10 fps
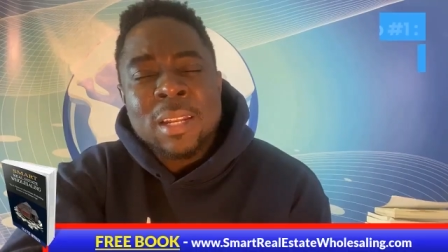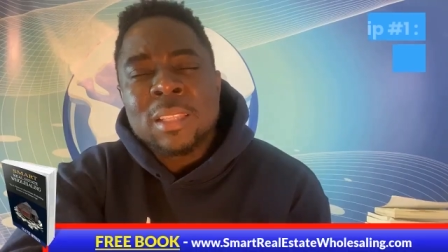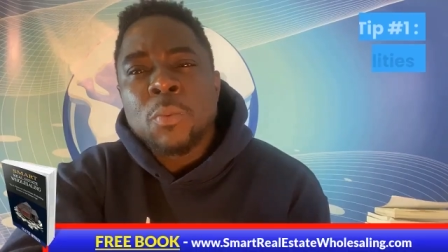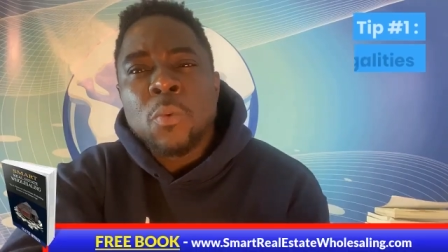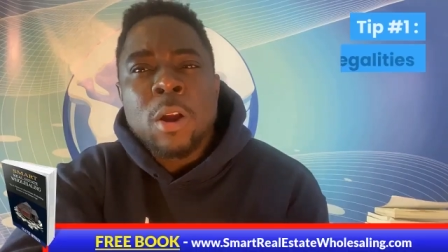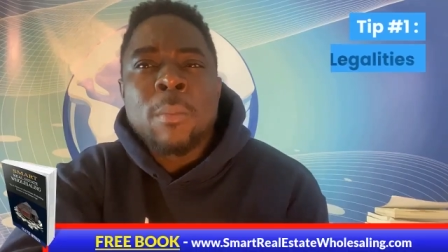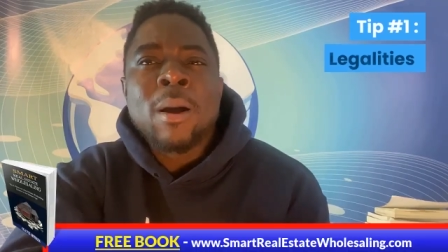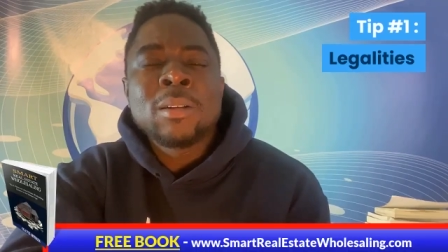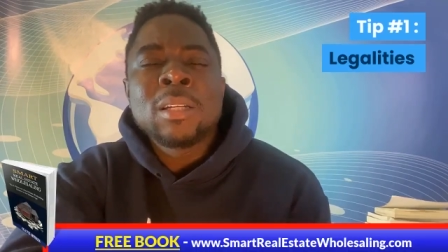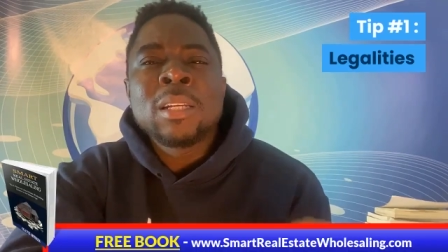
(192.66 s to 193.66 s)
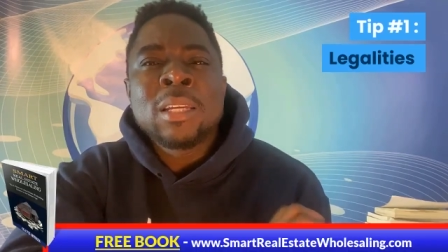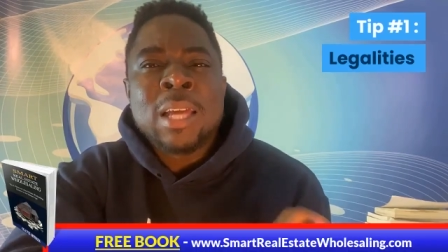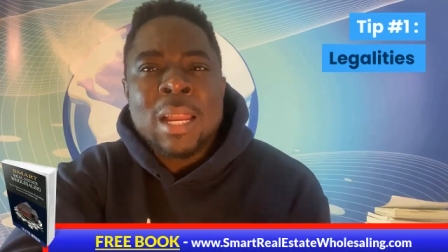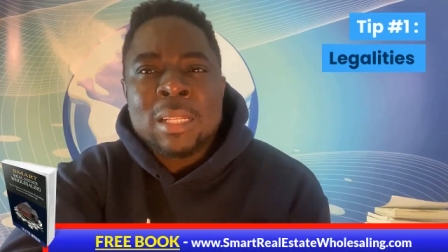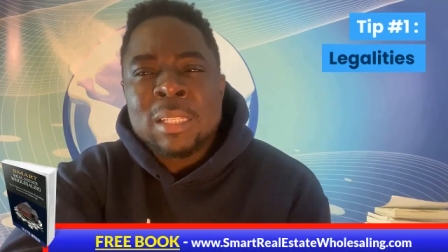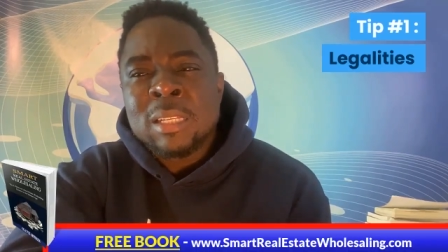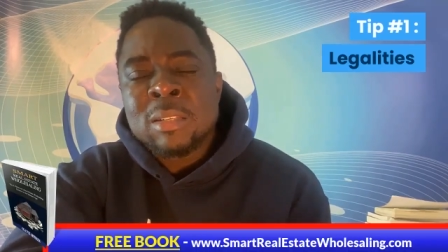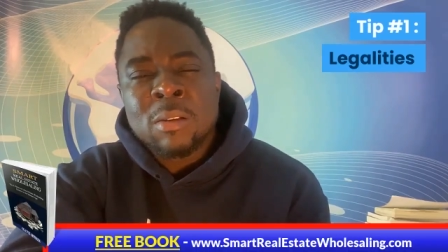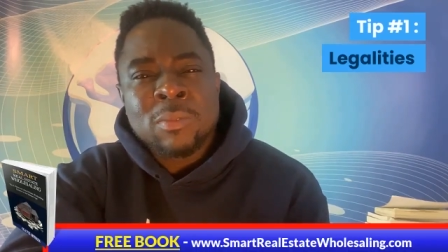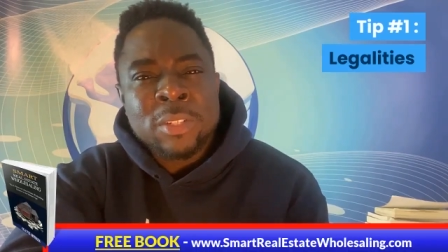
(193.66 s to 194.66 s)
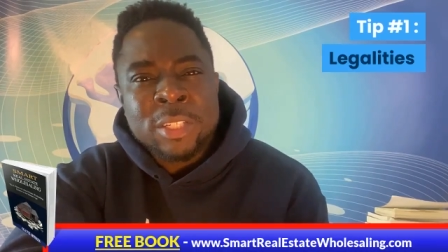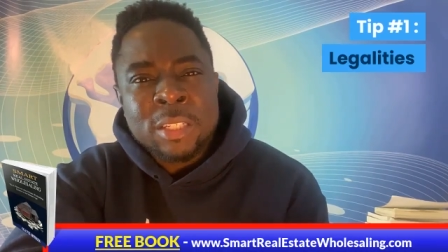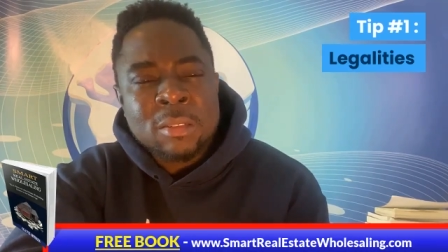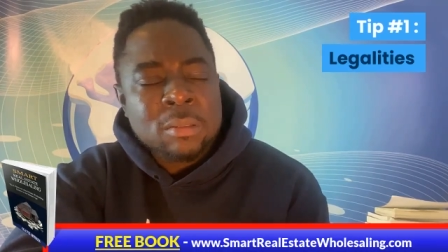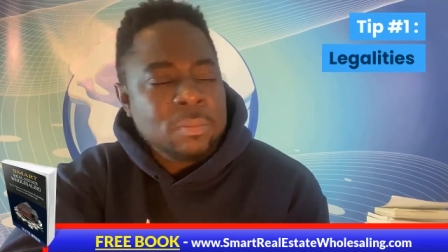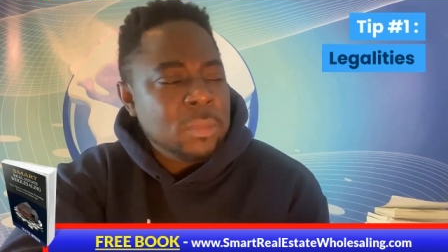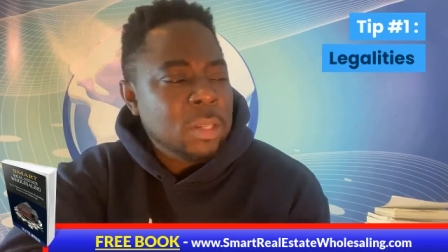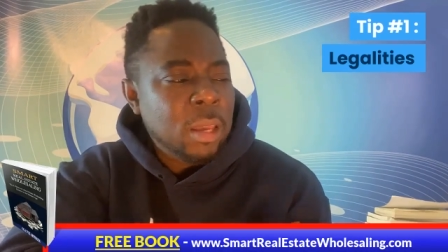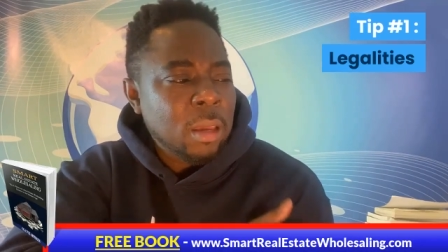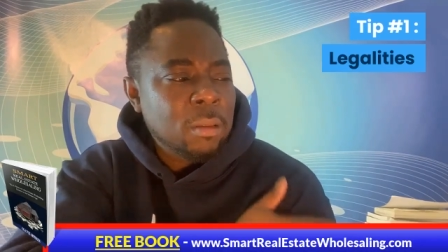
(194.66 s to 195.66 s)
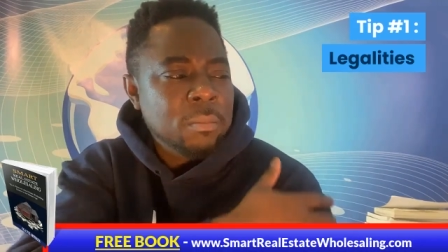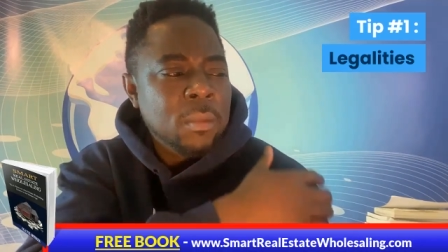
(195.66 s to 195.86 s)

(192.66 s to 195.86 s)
let them worry about the legalities of the deal, okay?